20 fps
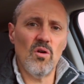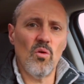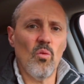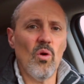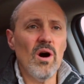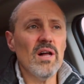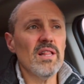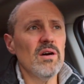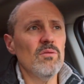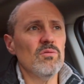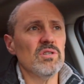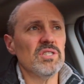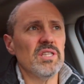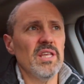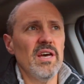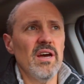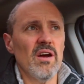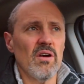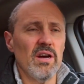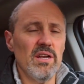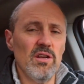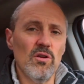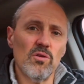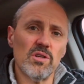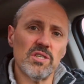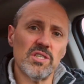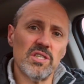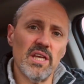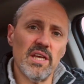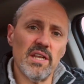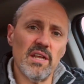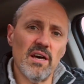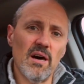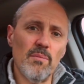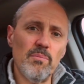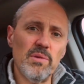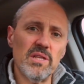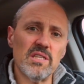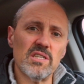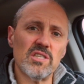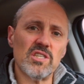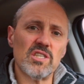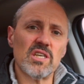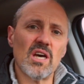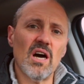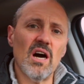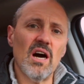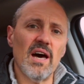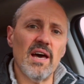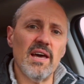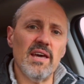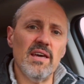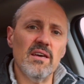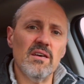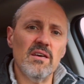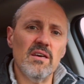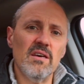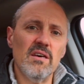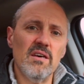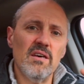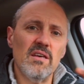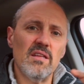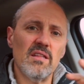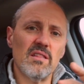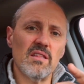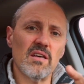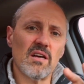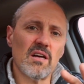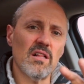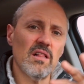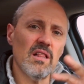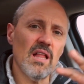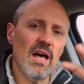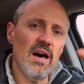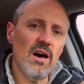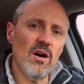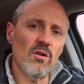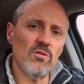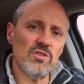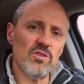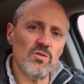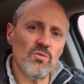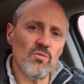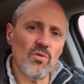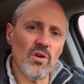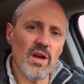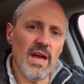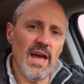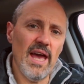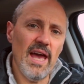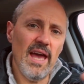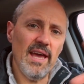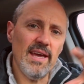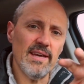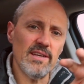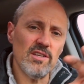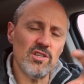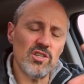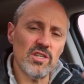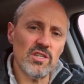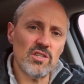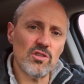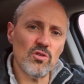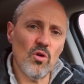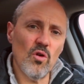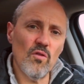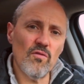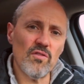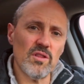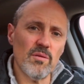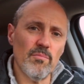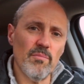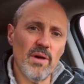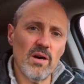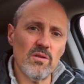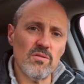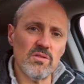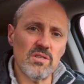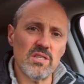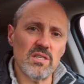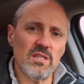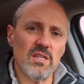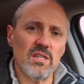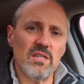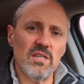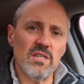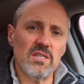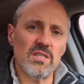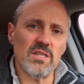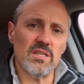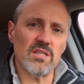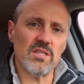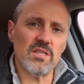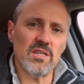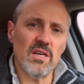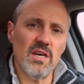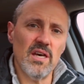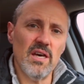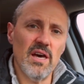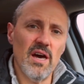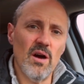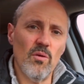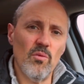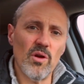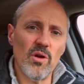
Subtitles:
While I was there, I noticed that up in the sky, the clouds were hanging just over the mountains in the distance, and